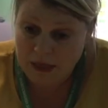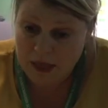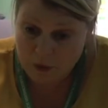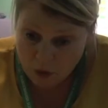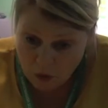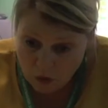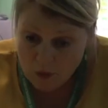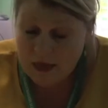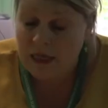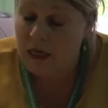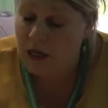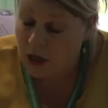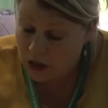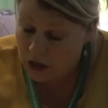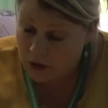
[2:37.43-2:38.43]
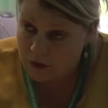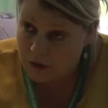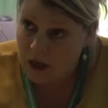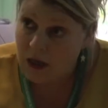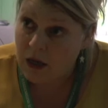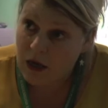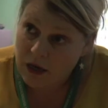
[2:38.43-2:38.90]
they will always
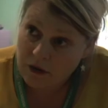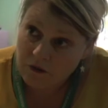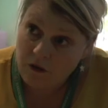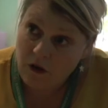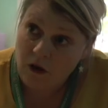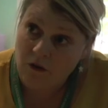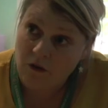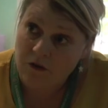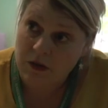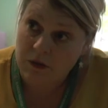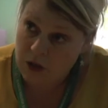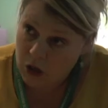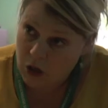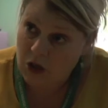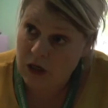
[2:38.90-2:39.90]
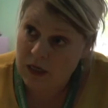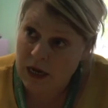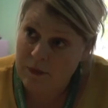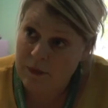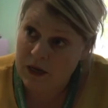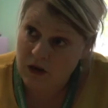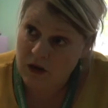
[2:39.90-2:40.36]
include and involve some social
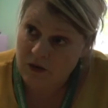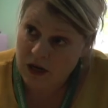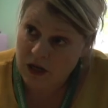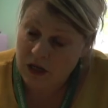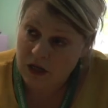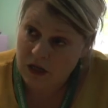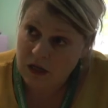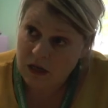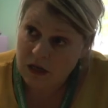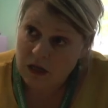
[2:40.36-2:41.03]
time interaction,